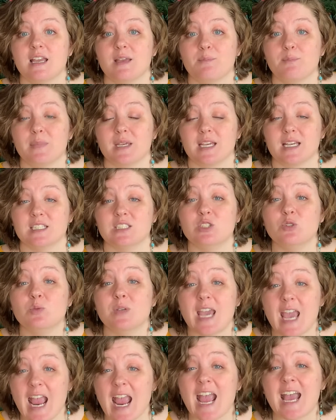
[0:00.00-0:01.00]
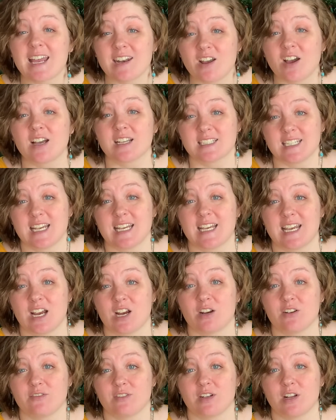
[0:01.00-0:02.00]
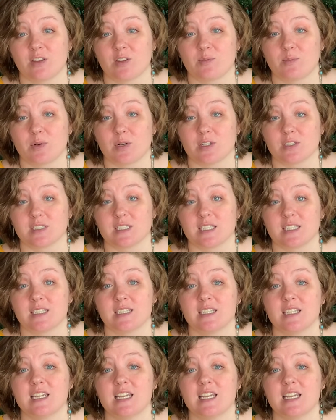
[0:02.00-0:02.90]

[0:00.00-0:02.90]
because you cannot take care of another person